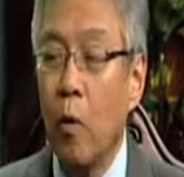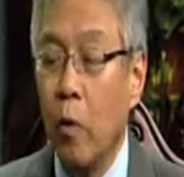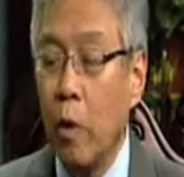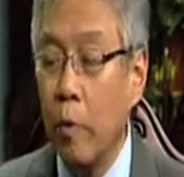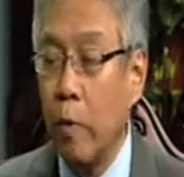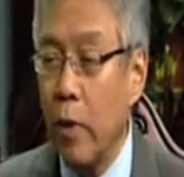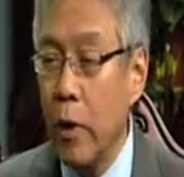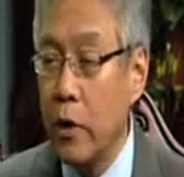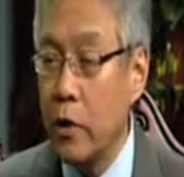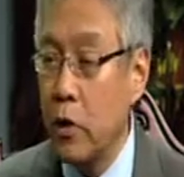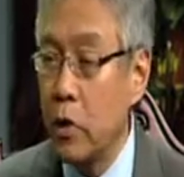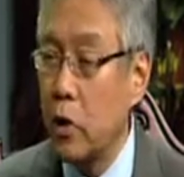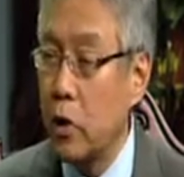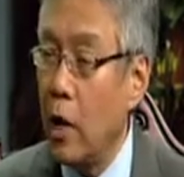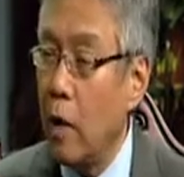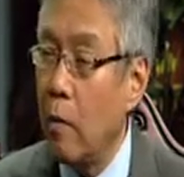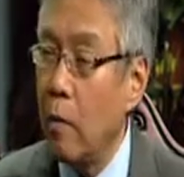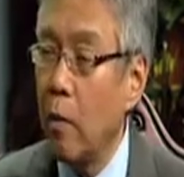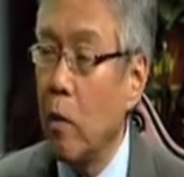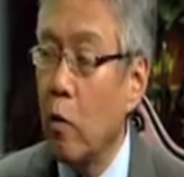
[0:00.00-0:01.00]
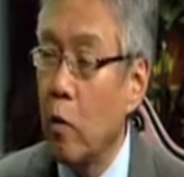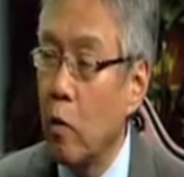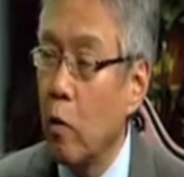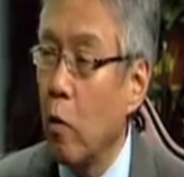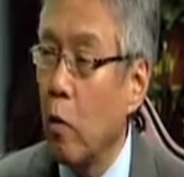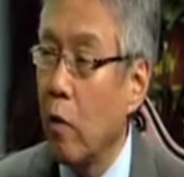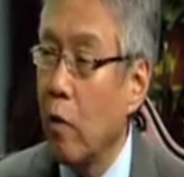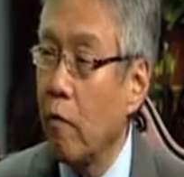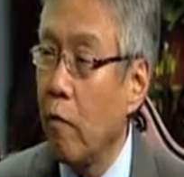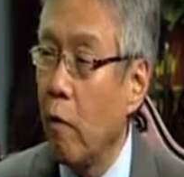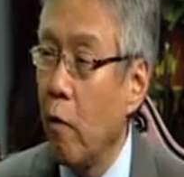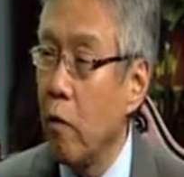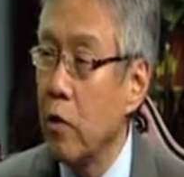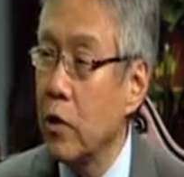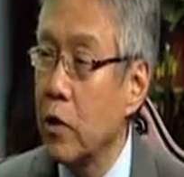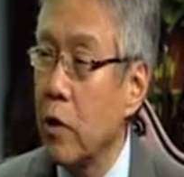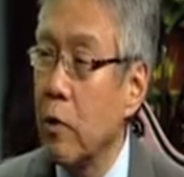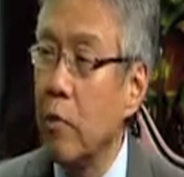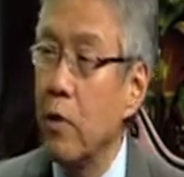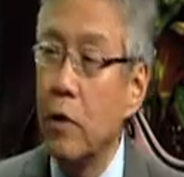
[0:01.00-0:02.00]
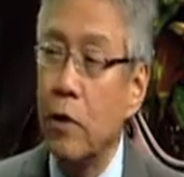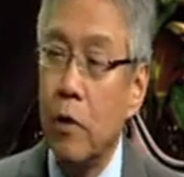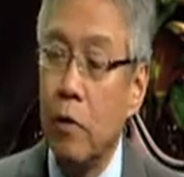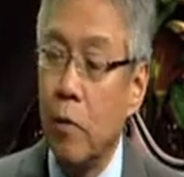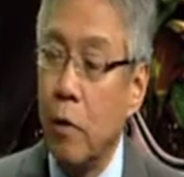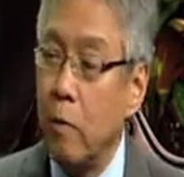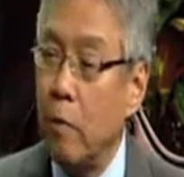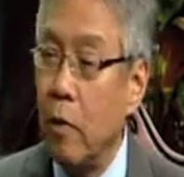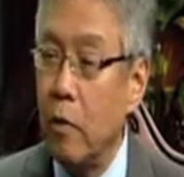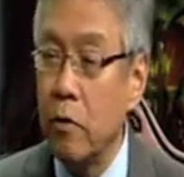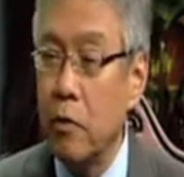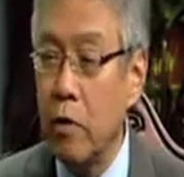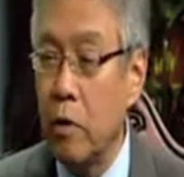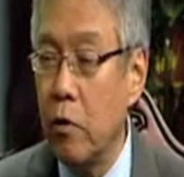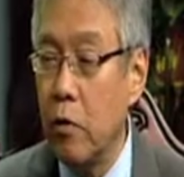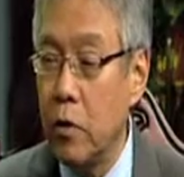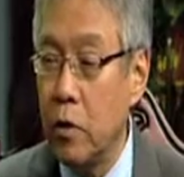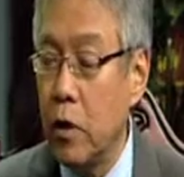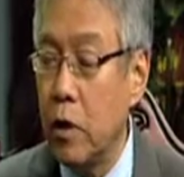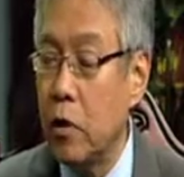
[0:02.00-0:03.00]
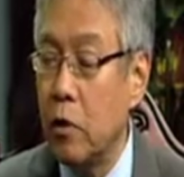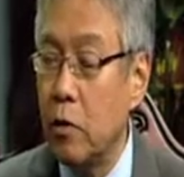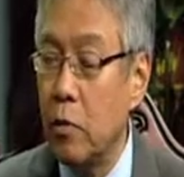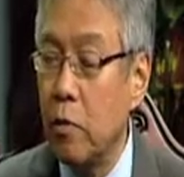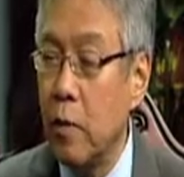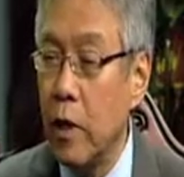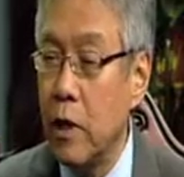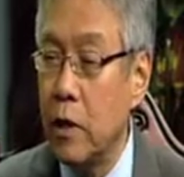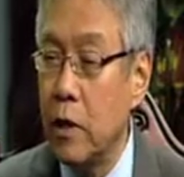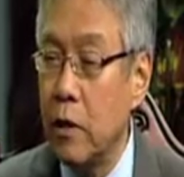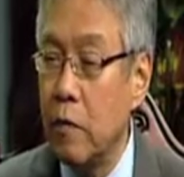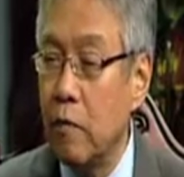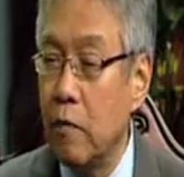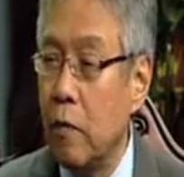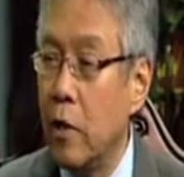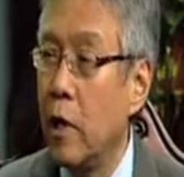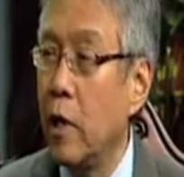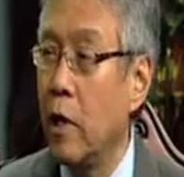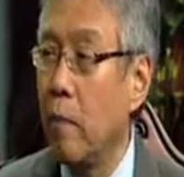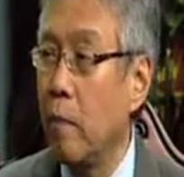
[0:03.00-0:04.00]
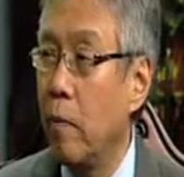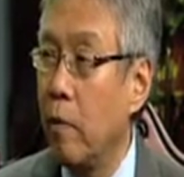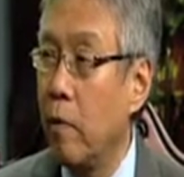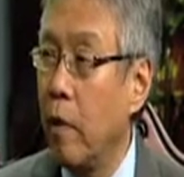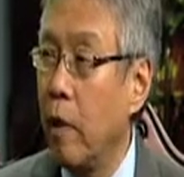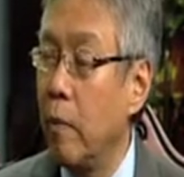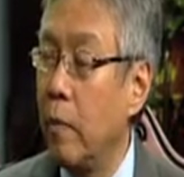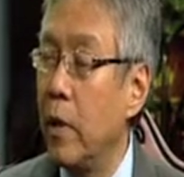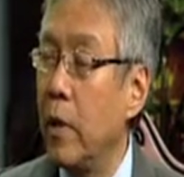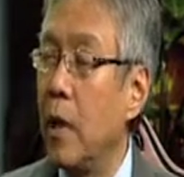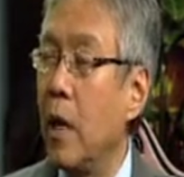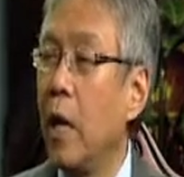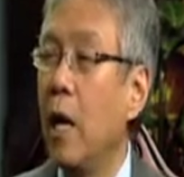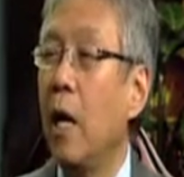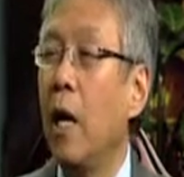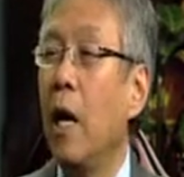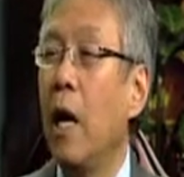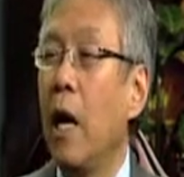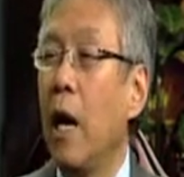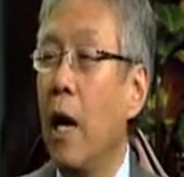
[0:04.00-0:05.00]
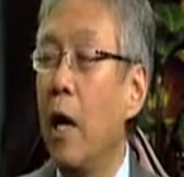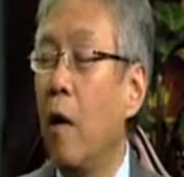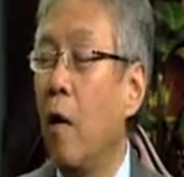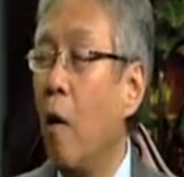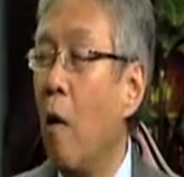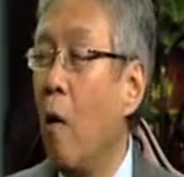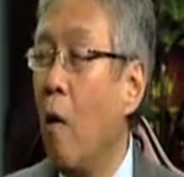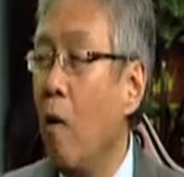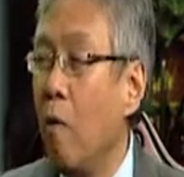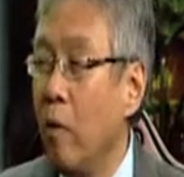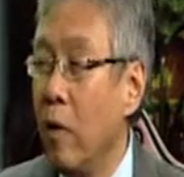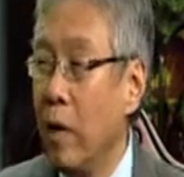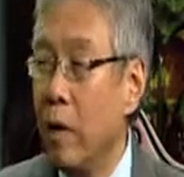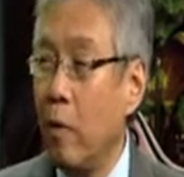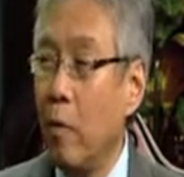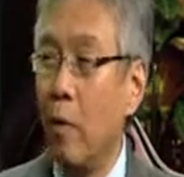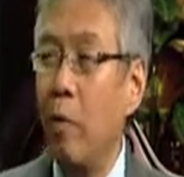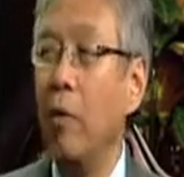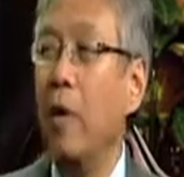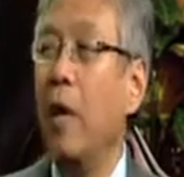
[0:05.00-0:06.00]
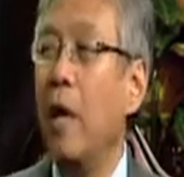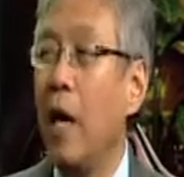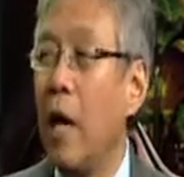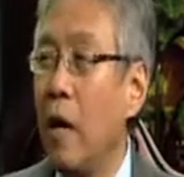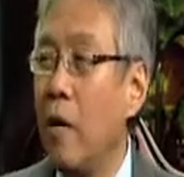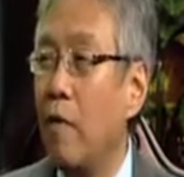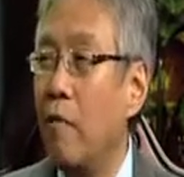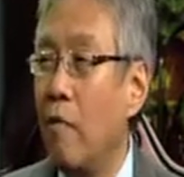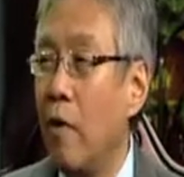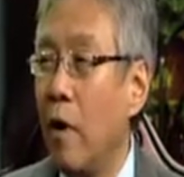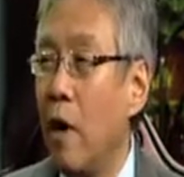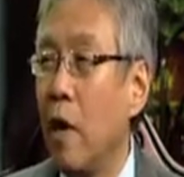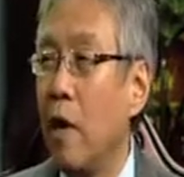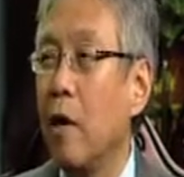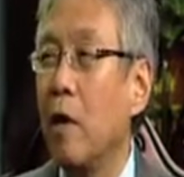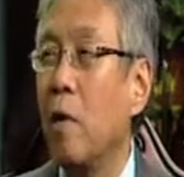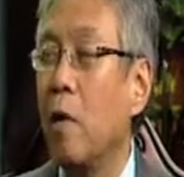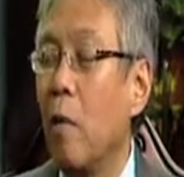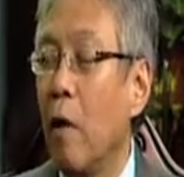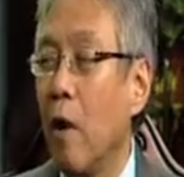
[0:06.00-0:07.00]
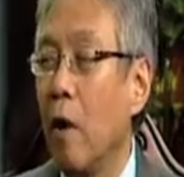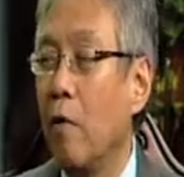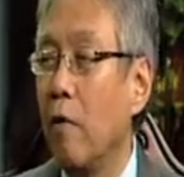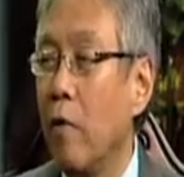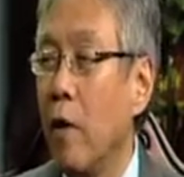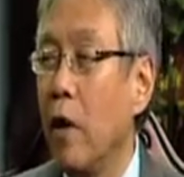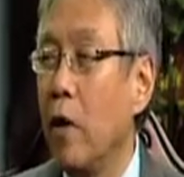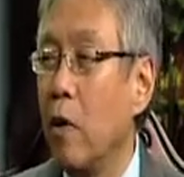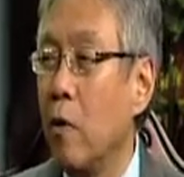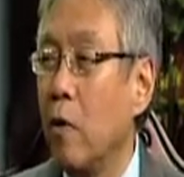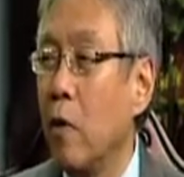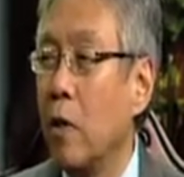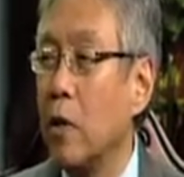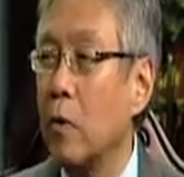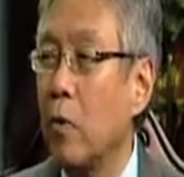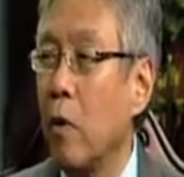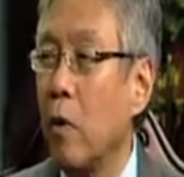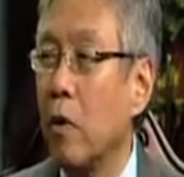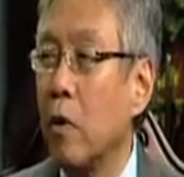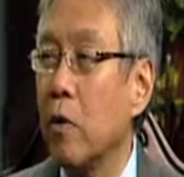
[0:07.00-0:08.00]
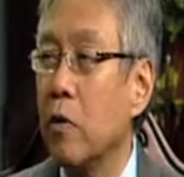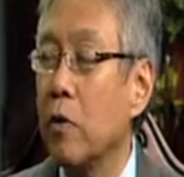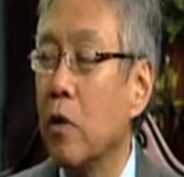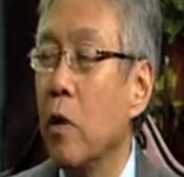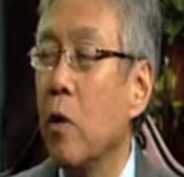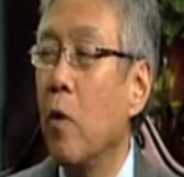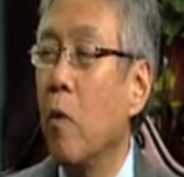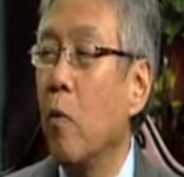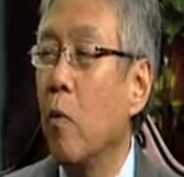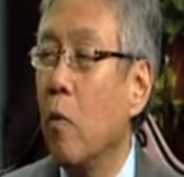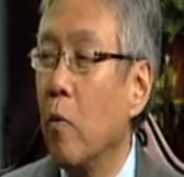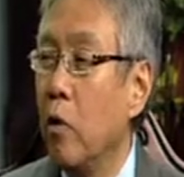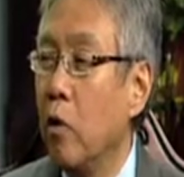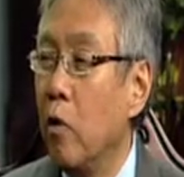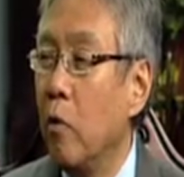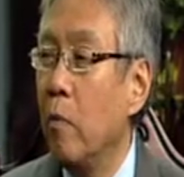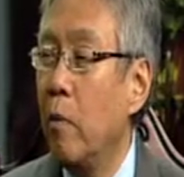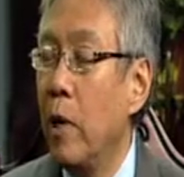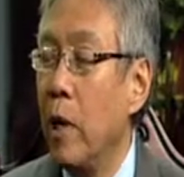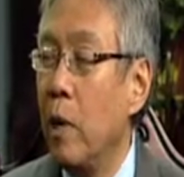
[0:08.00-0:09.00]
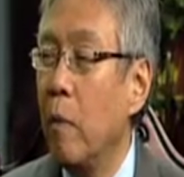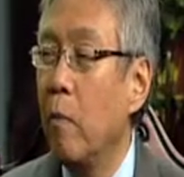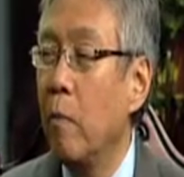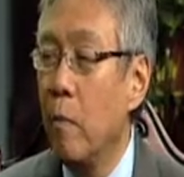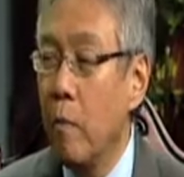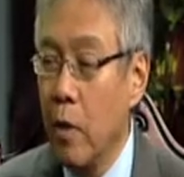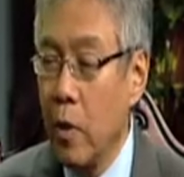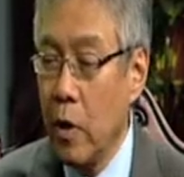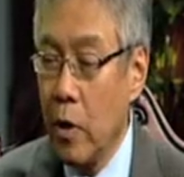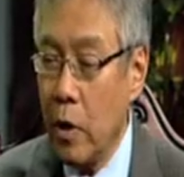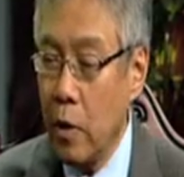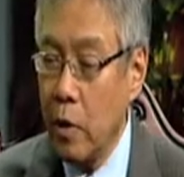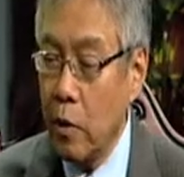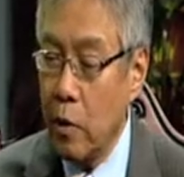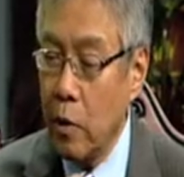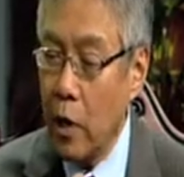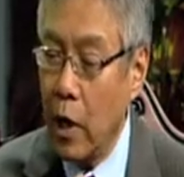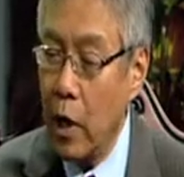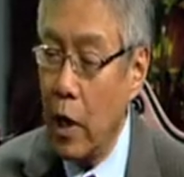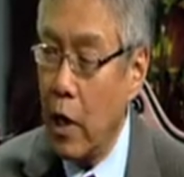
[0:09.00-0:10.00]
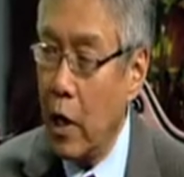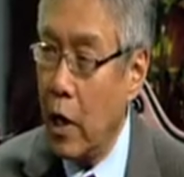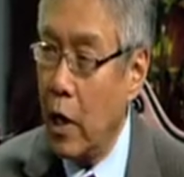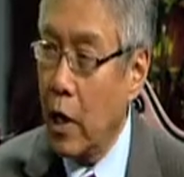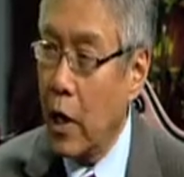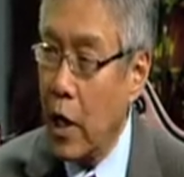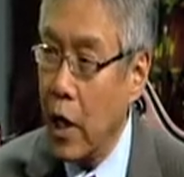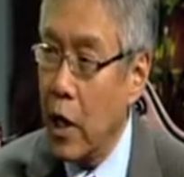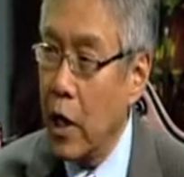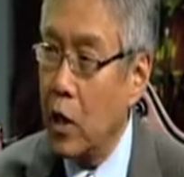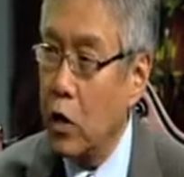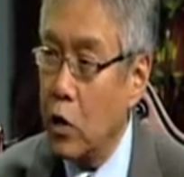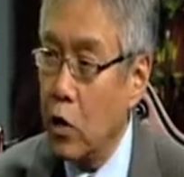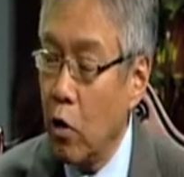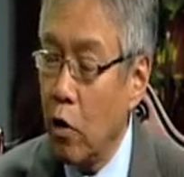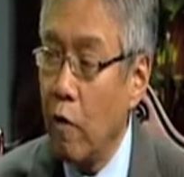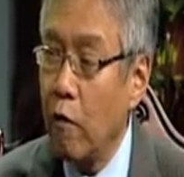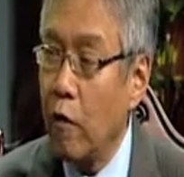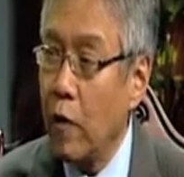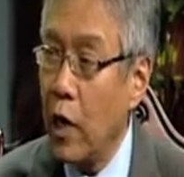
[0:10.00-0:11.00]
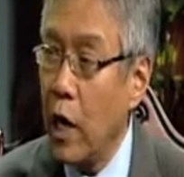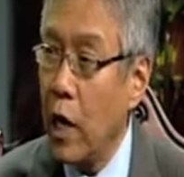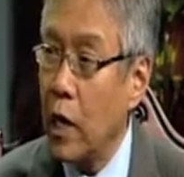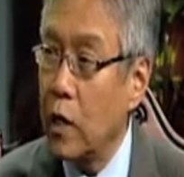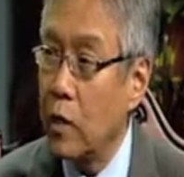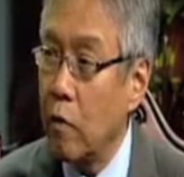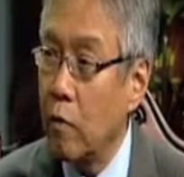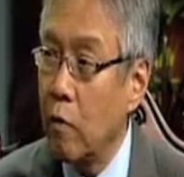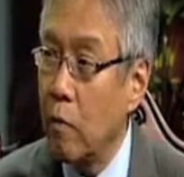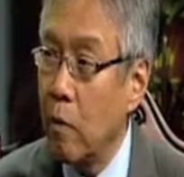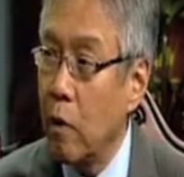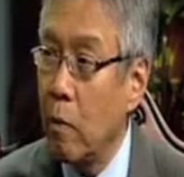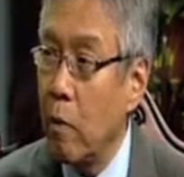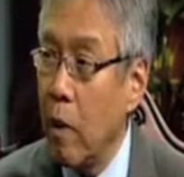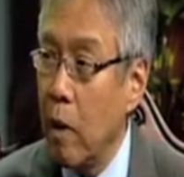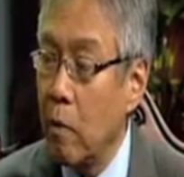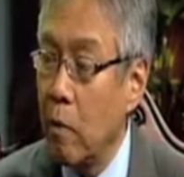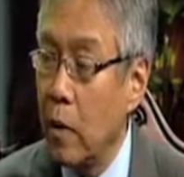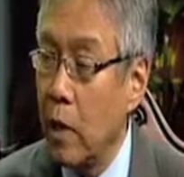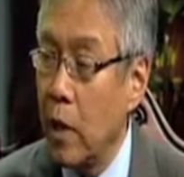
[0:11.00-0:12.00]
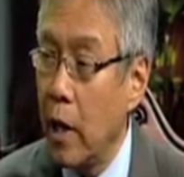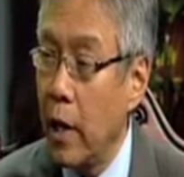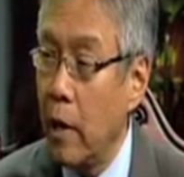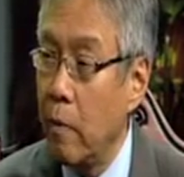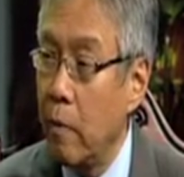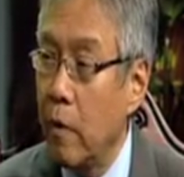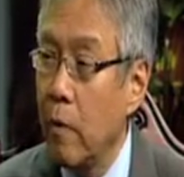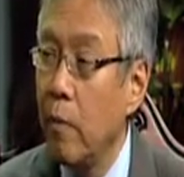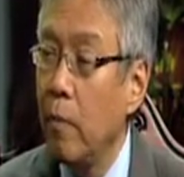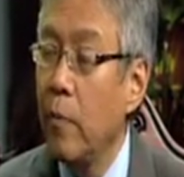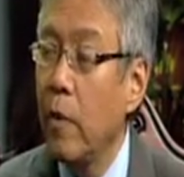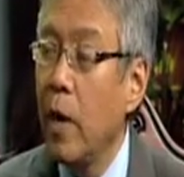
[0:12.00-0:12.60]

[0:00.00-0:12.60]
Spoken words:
We place a job order with the Workforce Commission. We post notice at your place of employment. And only when we can't find qualified U.S. workers will you be getting a certification from the Department of Labor.